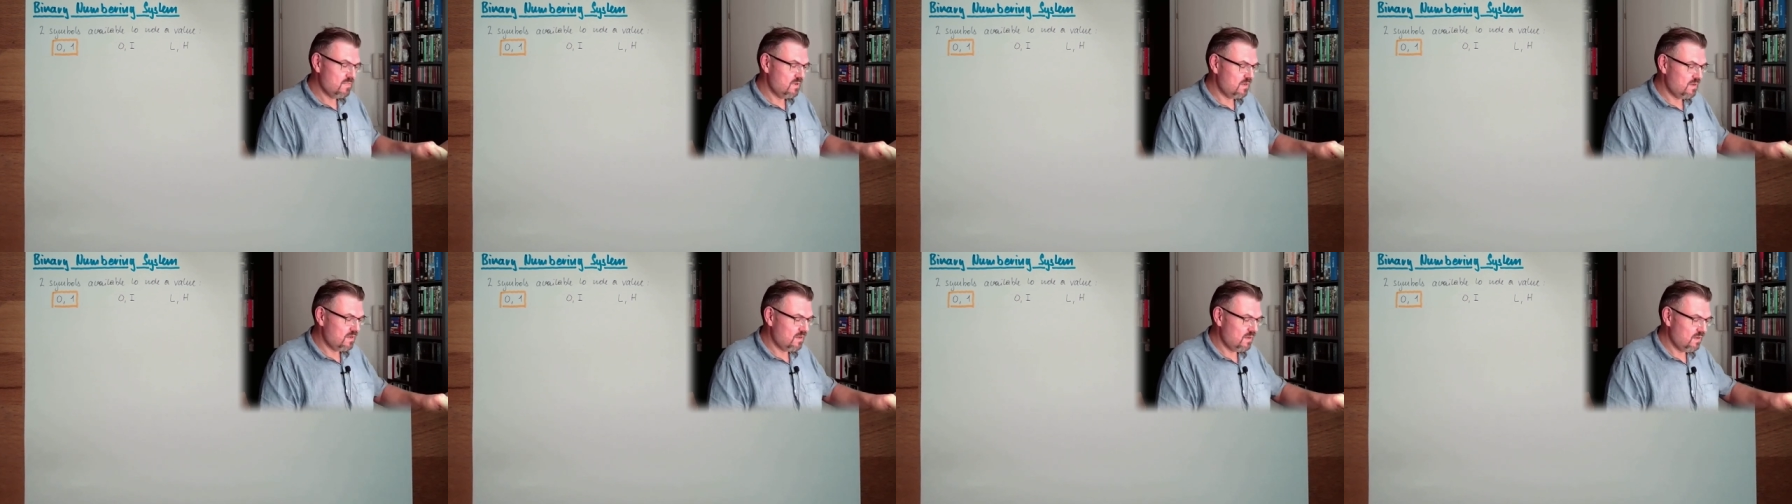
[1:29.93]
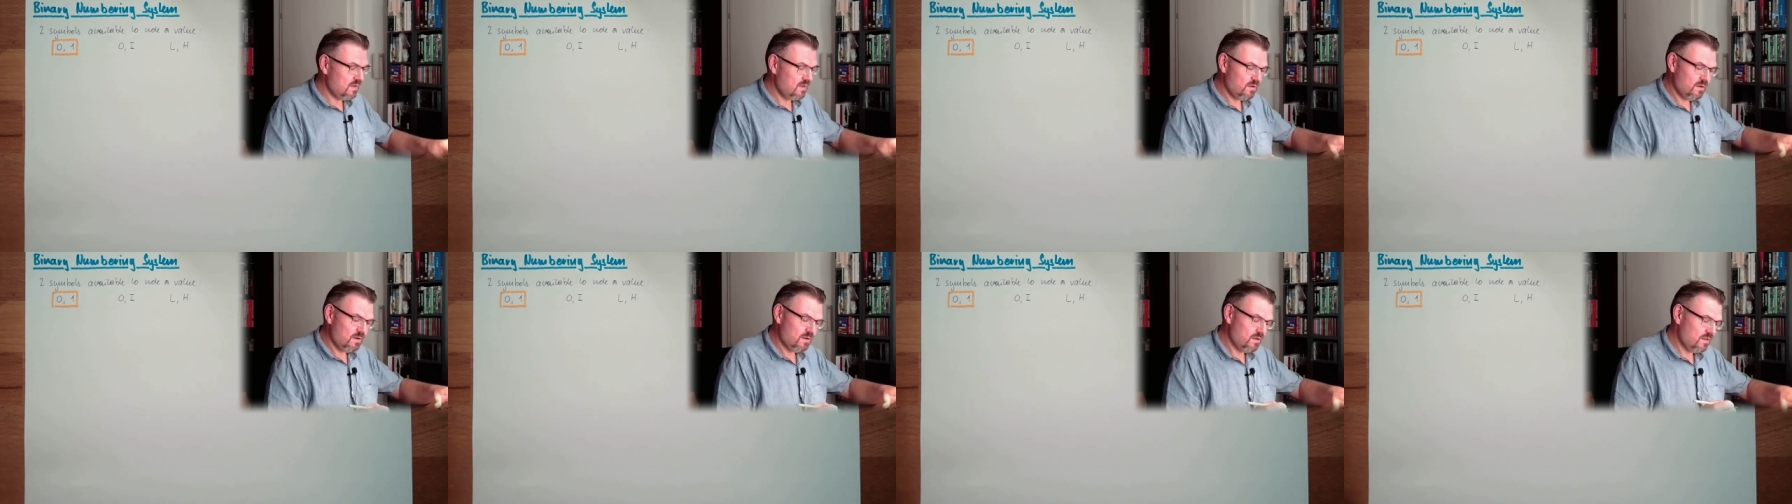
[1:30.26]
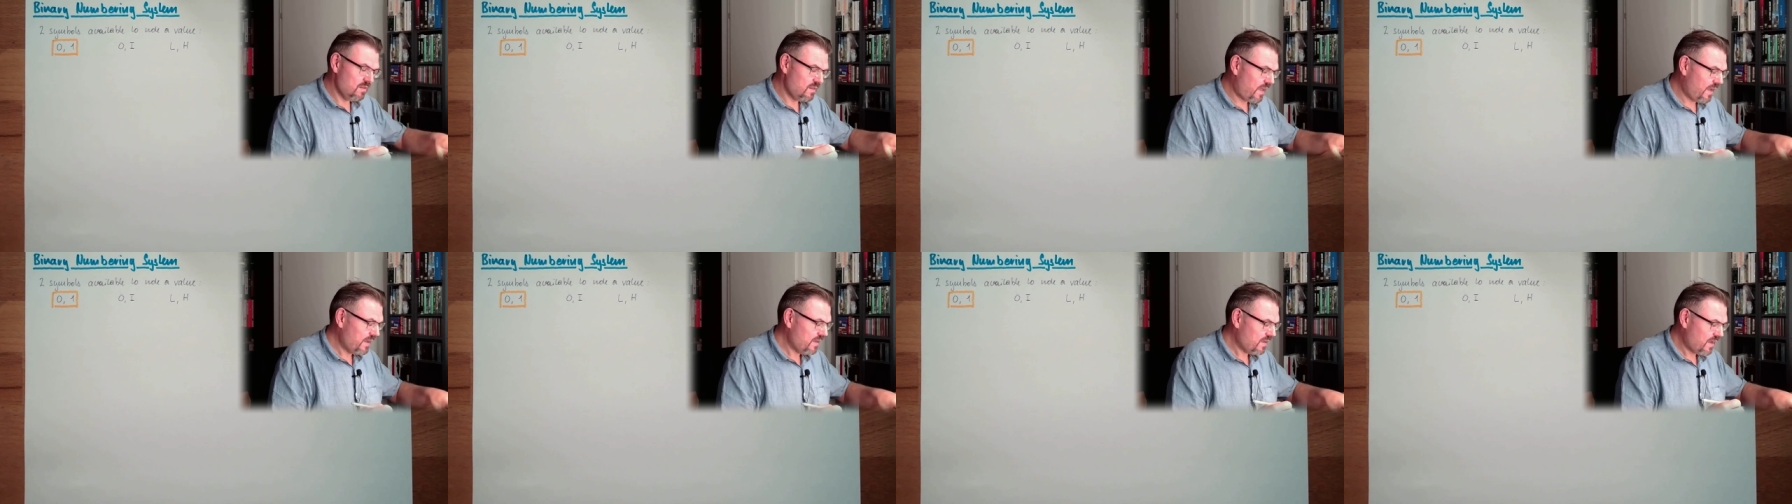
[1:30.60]
yeah?
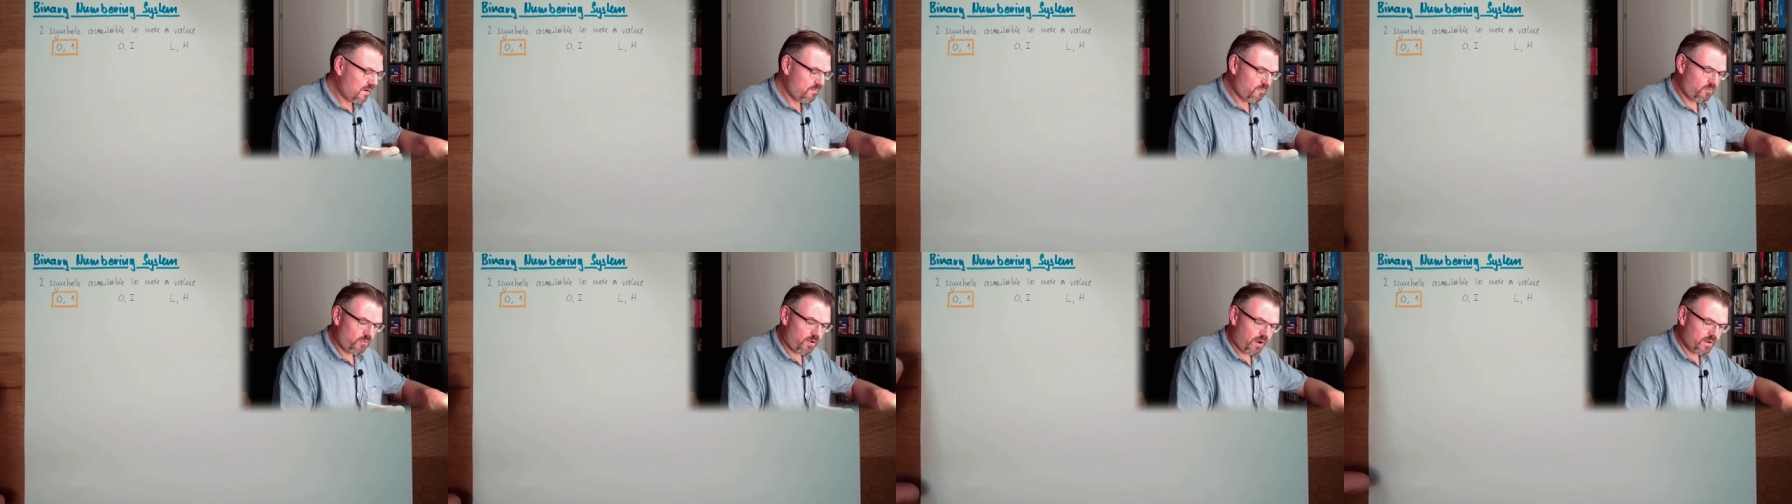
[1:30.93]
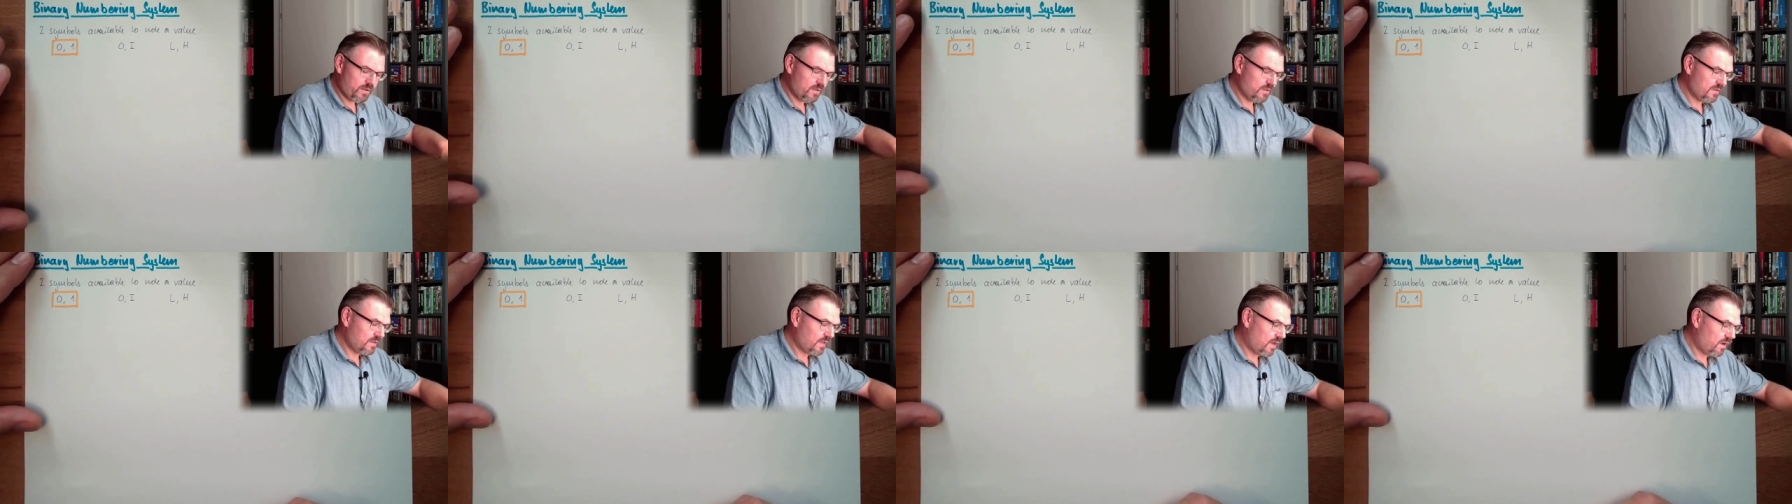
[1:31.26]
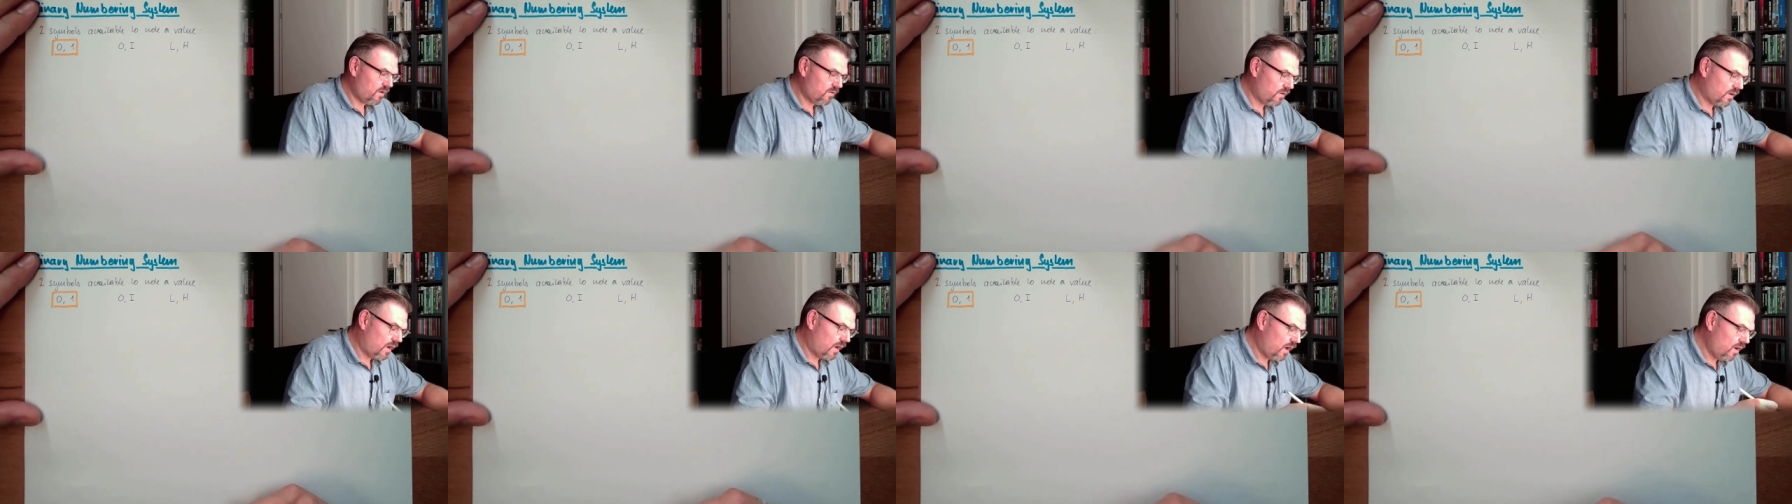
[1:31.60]
like I'm writing
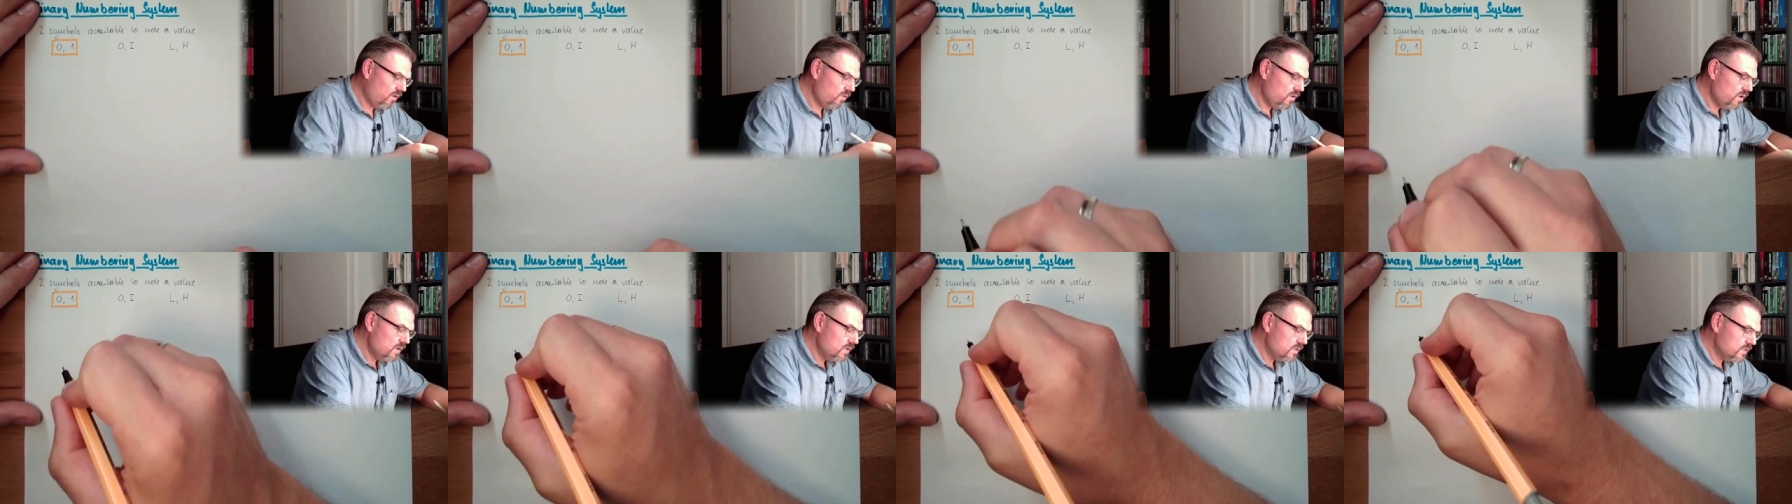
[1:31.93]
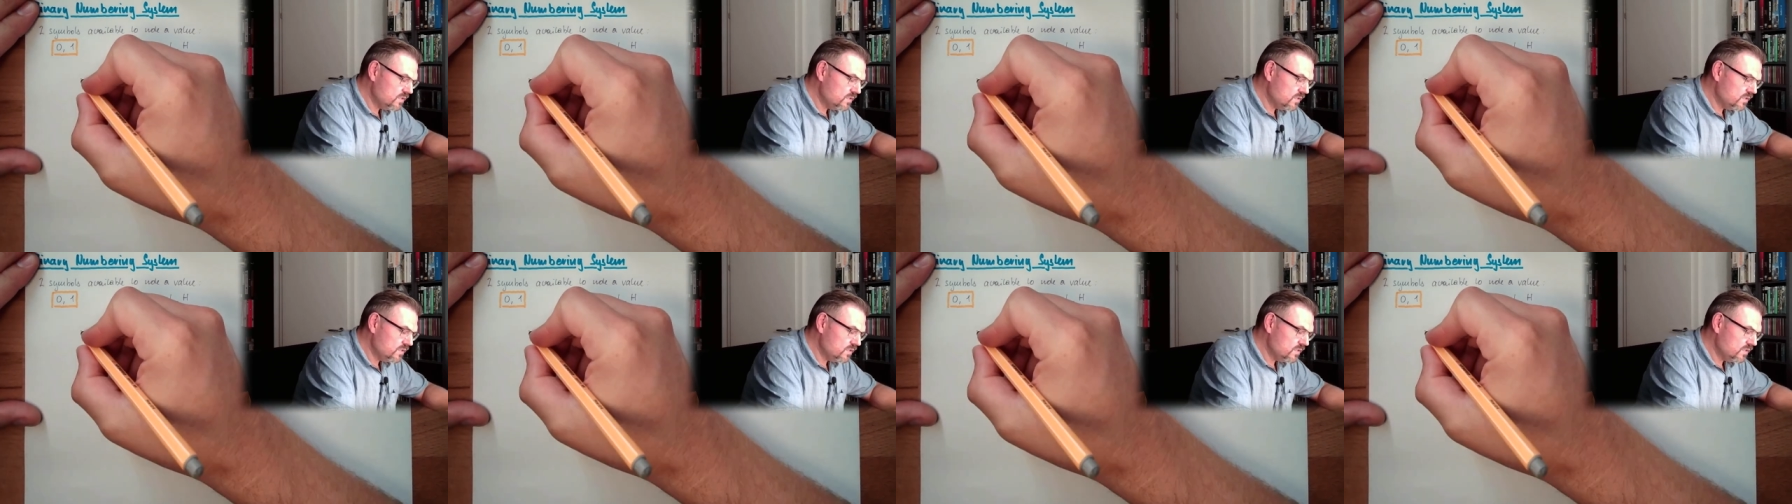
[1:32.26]
down now.